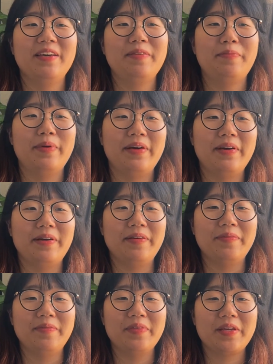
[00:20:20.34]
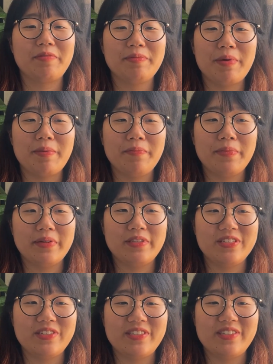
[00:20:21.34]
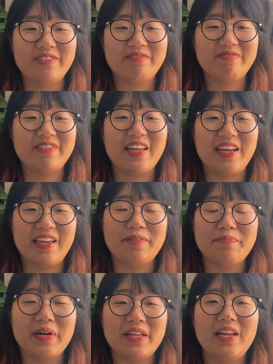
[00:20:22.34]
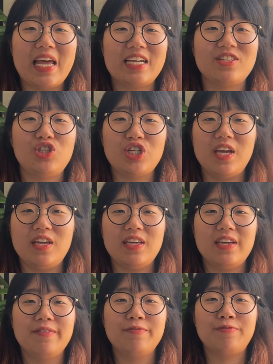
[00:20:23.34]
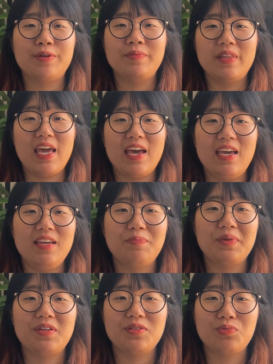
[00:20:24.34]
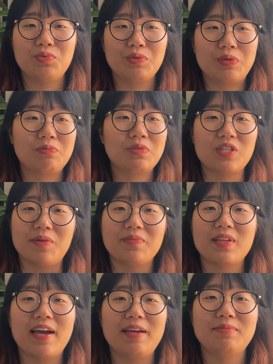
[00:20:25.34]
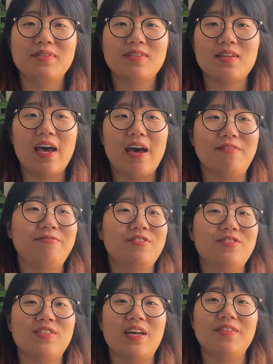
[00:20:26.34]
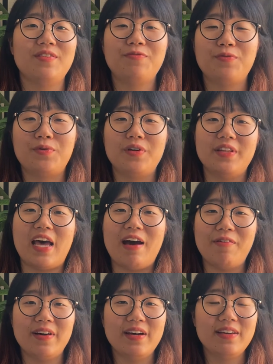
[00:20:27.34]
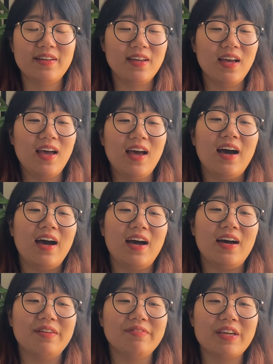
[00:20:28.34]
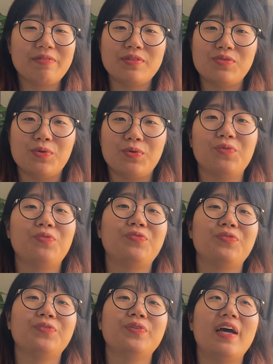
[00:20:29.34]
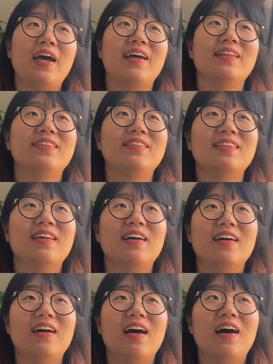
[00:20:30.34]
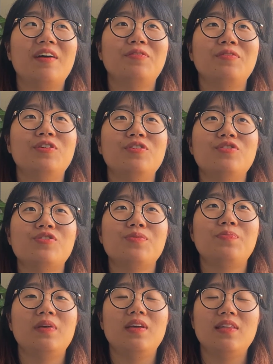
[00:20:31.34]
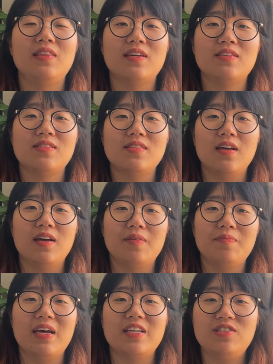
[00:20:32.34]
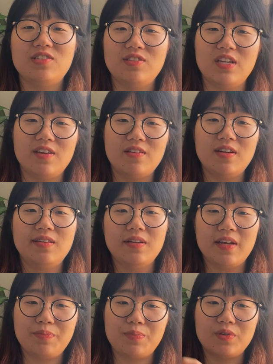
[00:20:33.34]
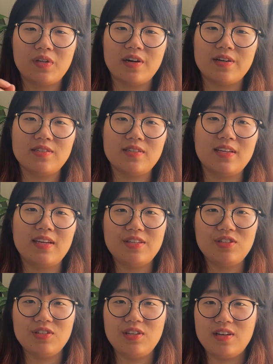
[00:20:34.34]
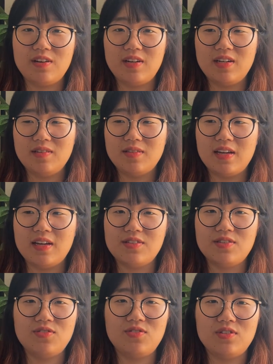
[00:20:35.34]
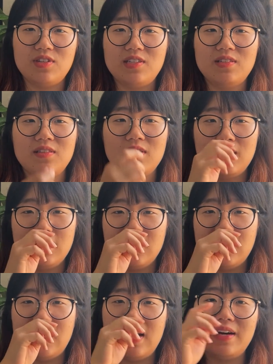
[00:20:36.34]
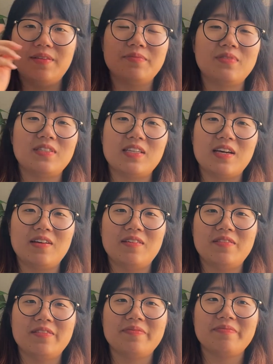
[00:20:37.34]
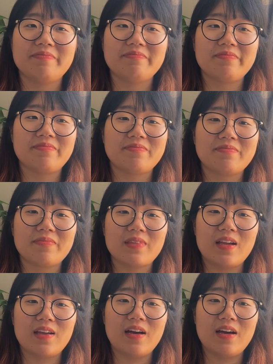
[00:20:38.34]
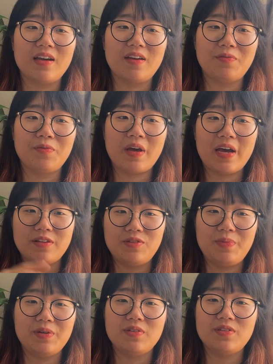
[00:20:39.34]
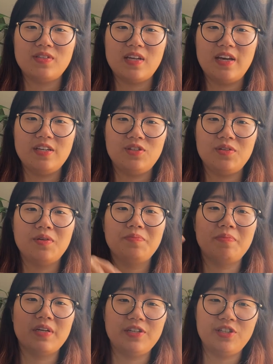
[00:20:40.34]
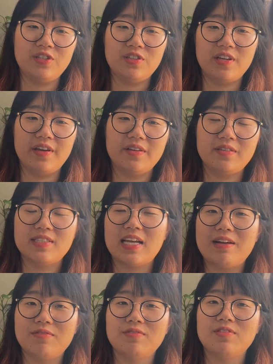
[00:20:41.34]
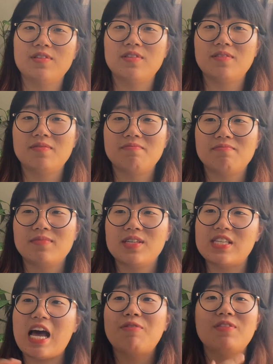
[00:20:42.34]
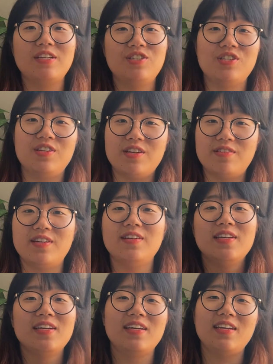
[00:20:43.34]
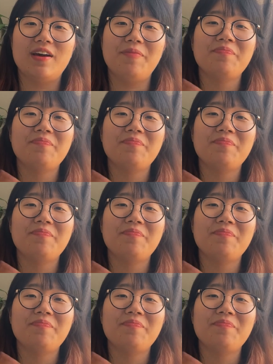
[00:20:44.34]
But I remember just like my legs shaking from the ache, because we would sometimes have to stand up for an hour. That was awful. And I used to be this engineer, like broadcasting engineer as a student. So I had to be on the stage managing the sound engineer, yeah.